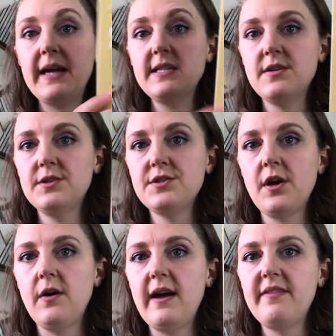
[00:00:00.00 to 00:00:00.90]
by Deer &
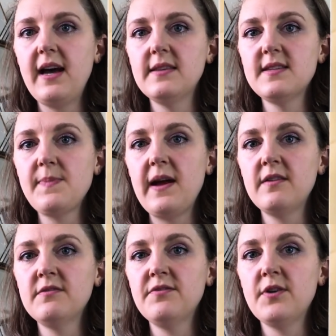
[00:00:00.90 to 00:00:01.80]
Doe. I've had this
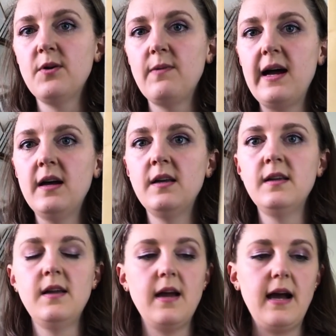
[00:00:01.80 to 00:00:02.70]
pattern for a
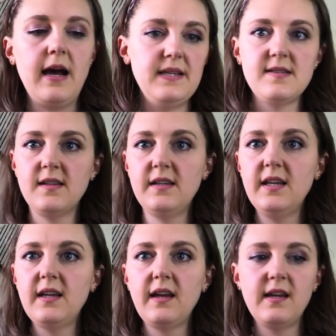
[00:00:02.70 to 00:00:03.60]
while.
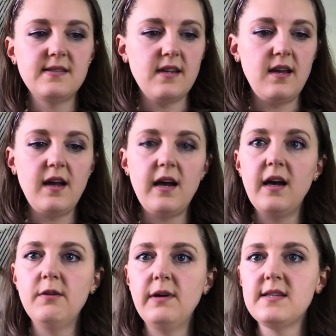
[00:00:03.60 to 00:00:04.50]
Basically, it's a
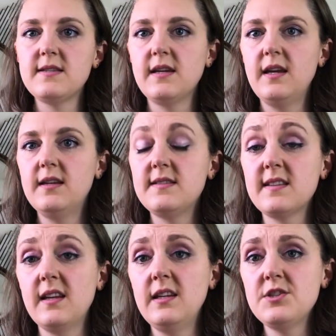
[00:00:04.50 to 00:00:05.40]
high-waisted
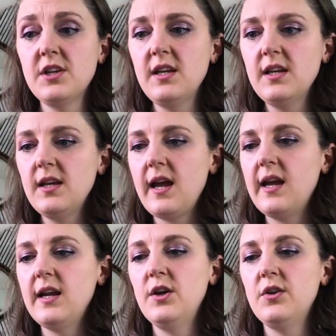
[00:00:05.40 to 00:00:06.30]
skinny jean,
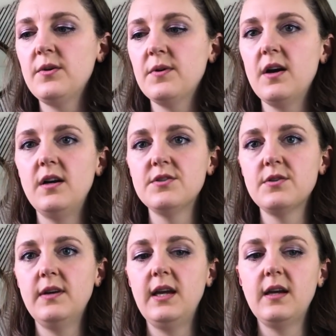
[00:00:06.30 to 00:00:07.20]
and I know that we're all
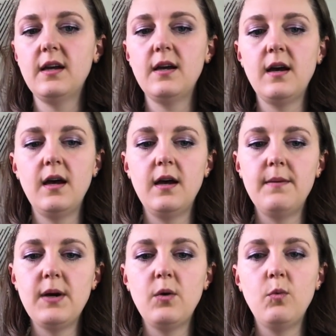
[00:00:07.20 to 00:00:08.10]
doing
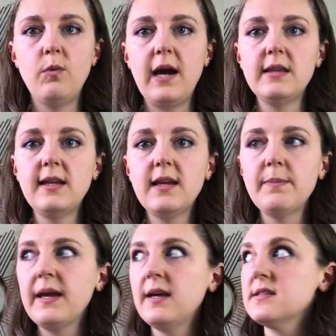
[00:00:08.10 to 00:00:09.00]
wide
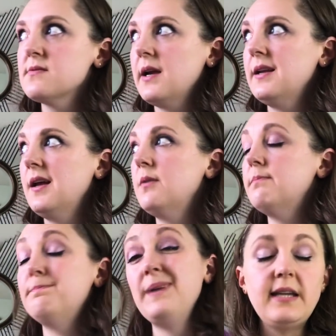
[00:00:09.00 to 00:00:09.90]
leg pants right
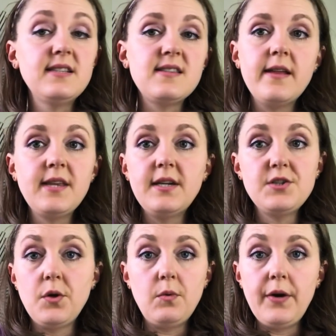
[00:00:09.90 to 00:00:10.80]
now. And it's not that I
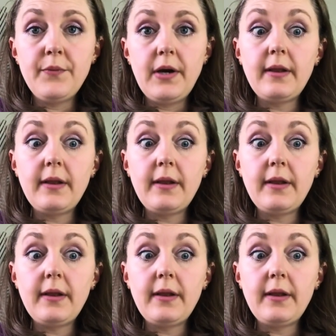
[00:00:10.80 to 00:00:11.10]
don't want to